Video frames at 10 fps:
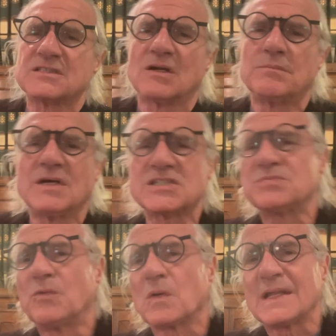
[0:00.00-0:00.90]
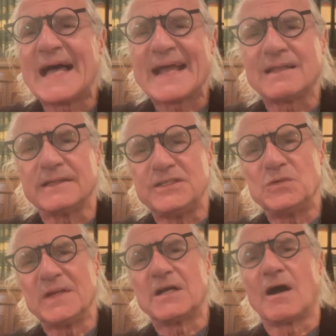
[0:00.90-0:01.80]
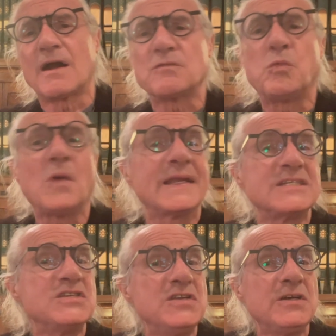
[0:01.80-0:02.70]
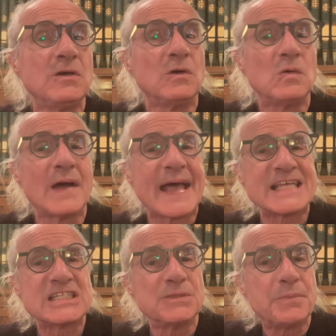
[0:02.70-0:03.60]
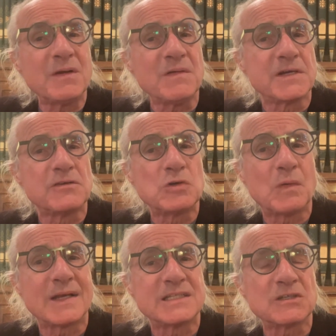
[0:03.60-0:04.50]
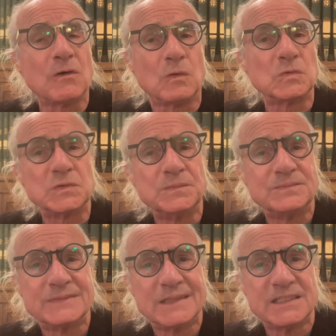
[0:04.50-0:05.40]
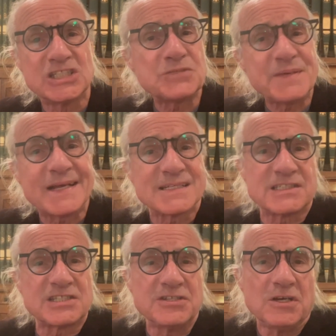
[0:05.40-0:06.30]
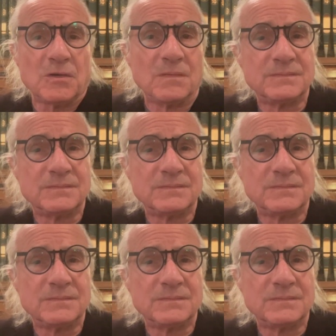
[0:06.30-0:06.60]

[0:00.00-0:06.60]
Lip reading: are much more likely to regard what is new as superior to what is old, just because it's new,